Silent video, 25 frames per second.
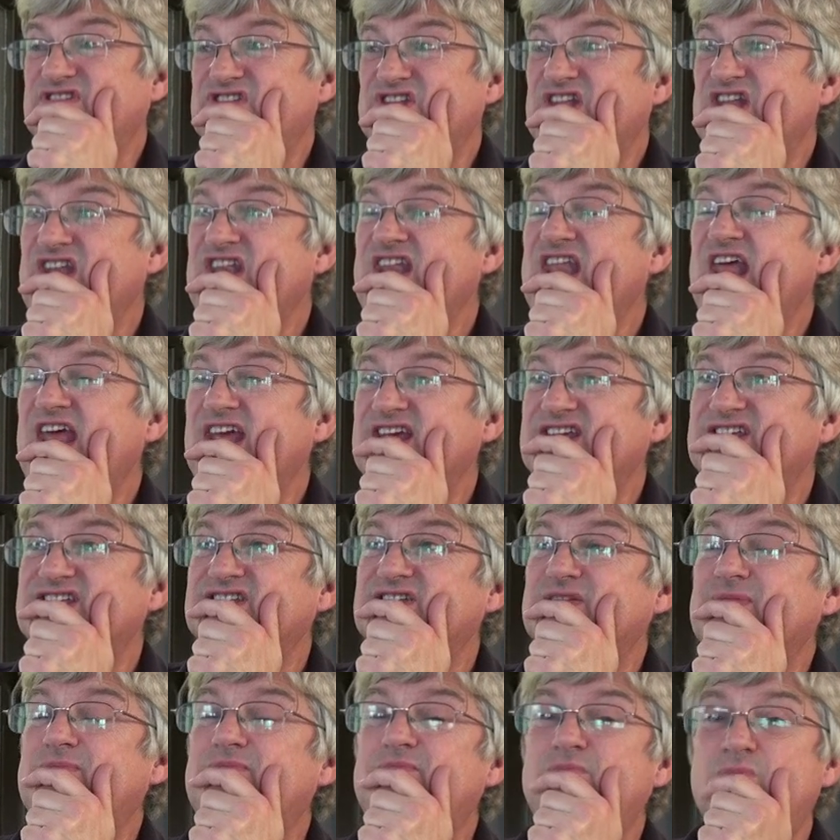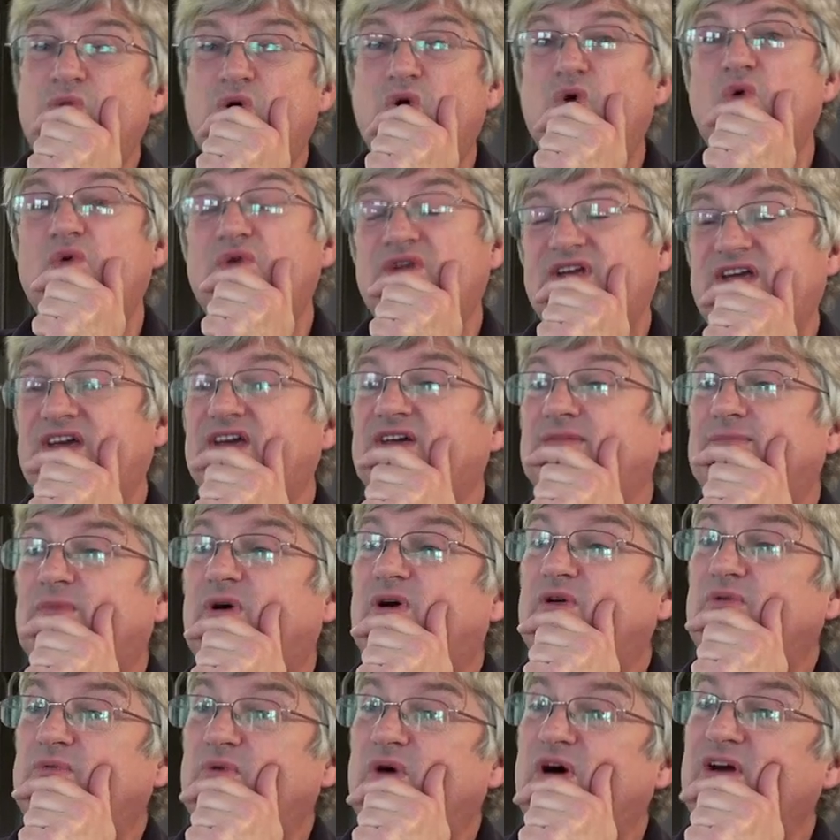the next morning,
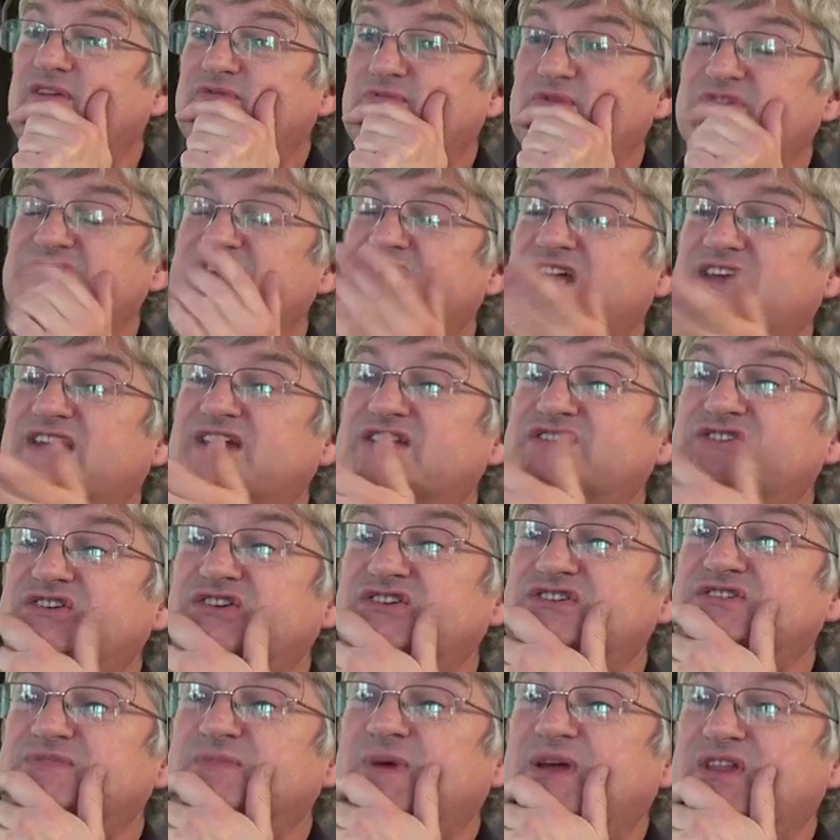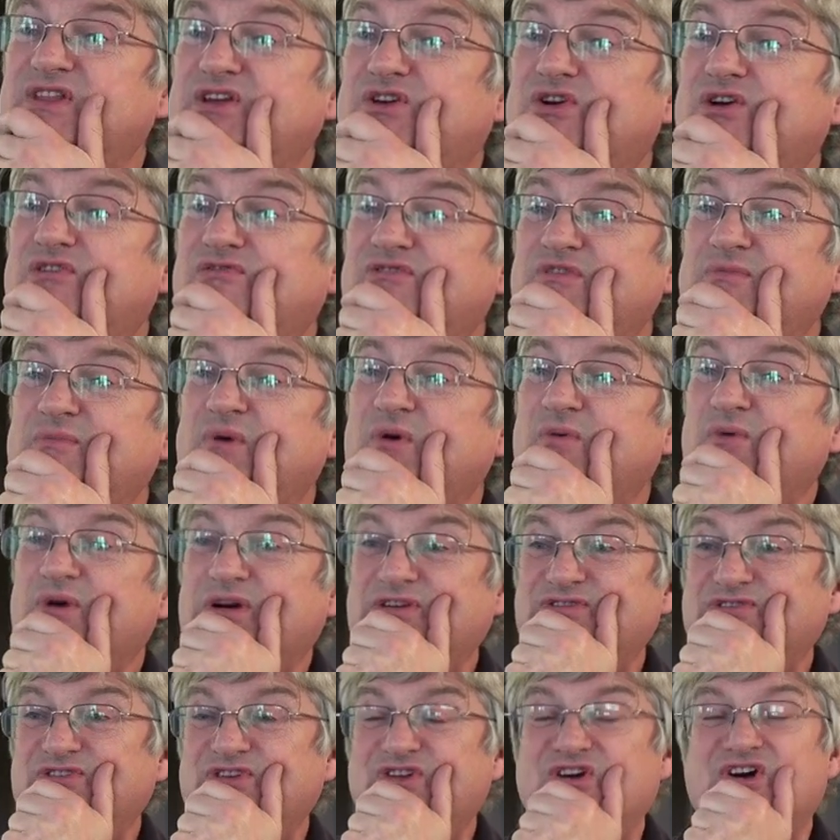my wife, we take it in turns to make the coffee, my
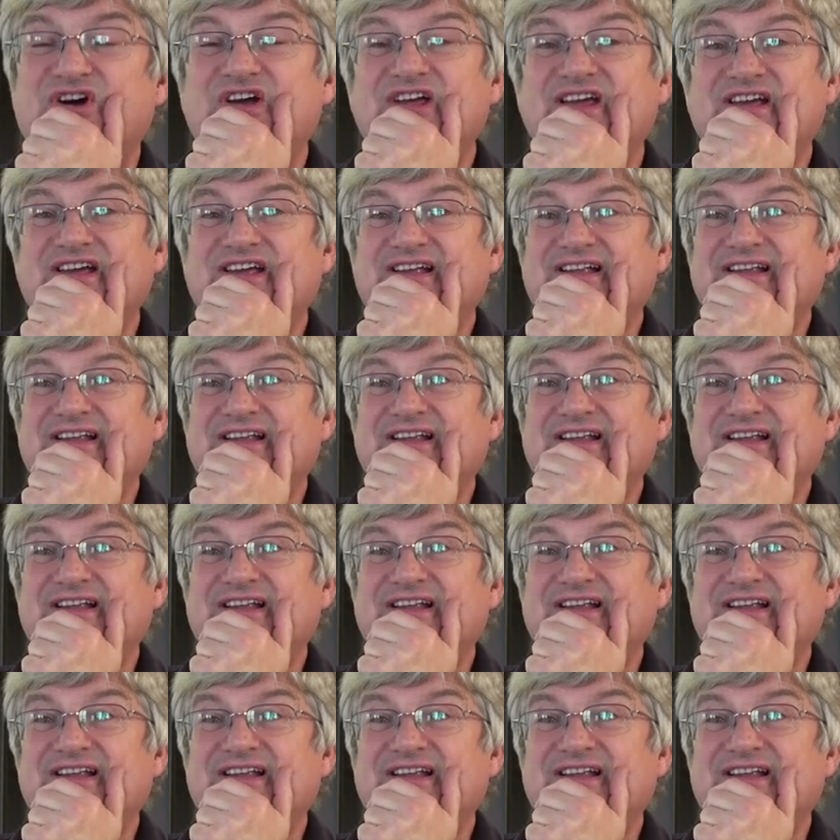wife and I,